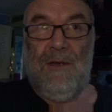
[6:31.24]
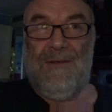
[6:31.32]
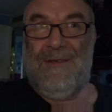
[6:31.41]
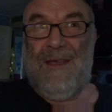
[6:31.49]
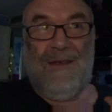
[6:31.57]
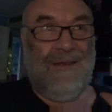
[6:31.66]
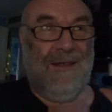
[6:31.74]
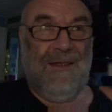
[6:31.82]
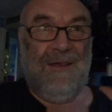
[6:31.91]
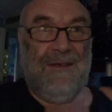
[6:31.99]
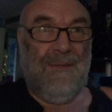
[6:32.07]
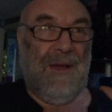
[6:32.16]
Takes at
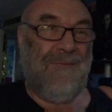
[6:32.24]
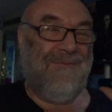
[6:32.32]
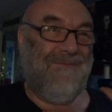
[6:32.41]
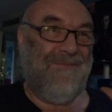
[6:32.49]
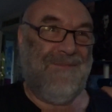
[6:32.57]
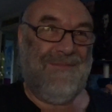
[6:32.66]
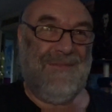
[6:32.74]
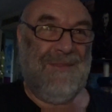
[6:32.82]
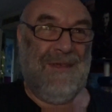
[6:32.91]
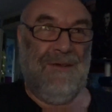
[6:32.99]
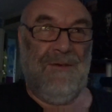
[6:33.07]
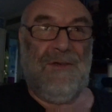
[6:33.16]
least about,
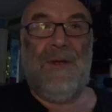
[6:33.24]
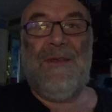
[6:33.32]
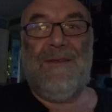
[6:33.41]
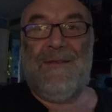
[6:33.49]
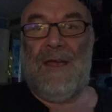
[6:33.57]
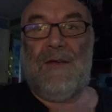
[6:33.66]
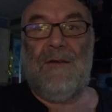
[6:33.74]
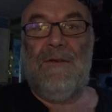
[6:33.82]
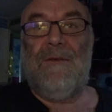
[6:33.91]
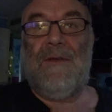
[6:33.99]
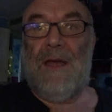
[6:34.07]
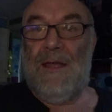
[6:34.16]
oh, 20
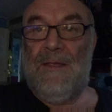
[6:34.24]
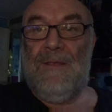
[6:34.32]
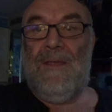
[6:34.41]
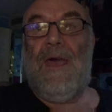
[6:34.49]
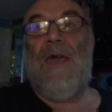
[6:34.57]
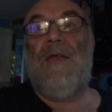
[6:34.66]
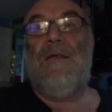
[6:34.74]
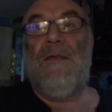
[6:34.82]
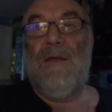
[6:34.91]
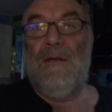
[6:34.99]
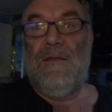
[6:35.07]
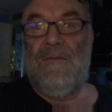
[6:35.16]
seconds, and then
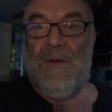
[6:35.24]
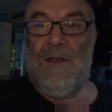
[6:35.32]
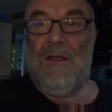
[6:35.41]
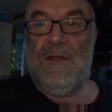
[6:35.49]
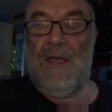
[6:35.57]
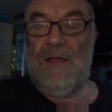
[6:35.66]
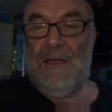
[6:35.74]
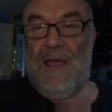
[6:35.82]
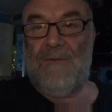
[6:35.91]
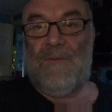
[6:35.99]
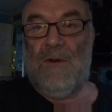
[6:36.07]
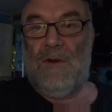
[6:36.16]
the
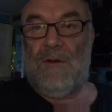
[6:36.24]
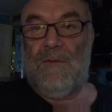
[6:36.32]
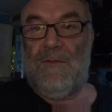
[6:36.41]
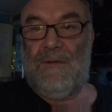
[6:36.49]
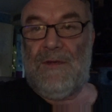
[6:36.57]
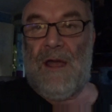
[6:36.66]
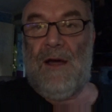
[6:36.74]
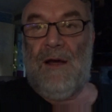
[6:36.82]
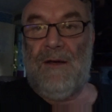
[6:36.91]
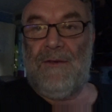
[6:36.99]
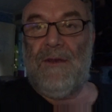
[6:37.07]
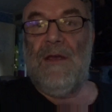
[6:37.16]
advert
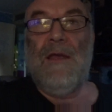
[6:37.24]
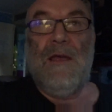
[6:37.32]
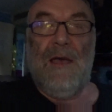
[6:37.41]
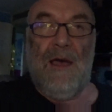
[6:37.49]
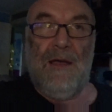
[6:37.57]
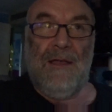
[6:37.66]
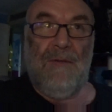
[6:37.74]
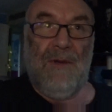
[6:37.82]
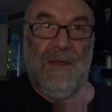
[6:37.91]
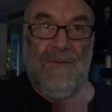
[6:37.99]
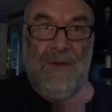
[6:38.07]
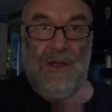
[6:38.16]
starts, and then
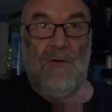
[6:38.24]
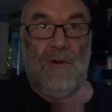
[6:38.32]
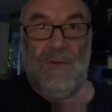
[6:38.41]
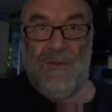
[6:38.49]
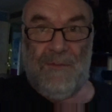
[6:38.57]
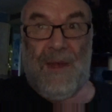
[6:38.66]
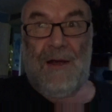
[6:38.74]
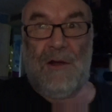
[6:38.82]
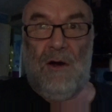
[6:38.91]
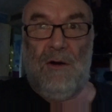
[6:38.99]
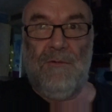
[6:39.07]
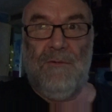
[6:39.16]
when the video comes back
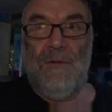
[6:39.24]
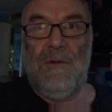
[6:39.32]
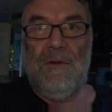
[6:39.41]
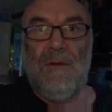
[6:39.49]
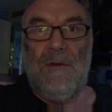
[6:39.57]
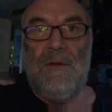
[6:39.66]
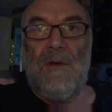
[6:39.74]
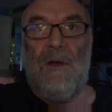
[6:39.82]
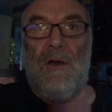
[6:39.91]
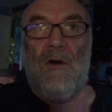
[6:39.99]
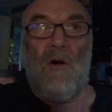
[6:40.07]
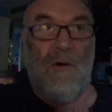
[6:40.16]
on,
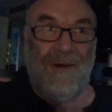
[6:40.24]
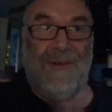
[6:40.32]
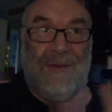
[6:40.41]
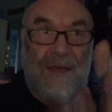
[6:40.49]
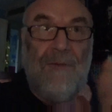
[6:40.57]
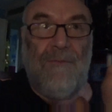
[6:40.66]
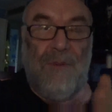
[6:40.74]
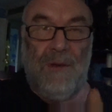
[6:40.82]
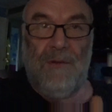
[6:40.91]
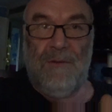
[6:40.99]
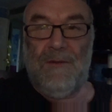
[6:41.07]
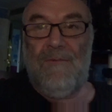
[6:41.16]
or I skip
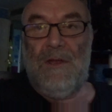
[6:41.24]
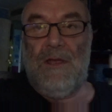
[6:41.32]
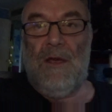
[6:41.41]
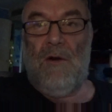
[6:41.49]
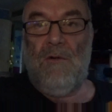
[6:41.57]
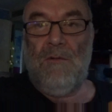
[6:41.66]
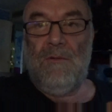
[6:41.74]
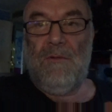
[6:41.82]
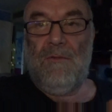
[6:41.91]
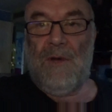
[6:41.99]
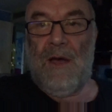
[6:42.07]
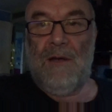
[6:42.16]
the video,
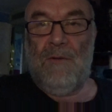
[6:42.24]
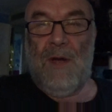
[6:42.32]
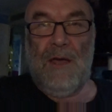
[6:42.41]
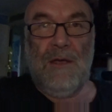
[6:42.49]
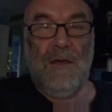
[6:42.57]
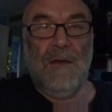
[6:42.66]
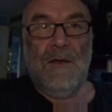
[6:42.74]
either way,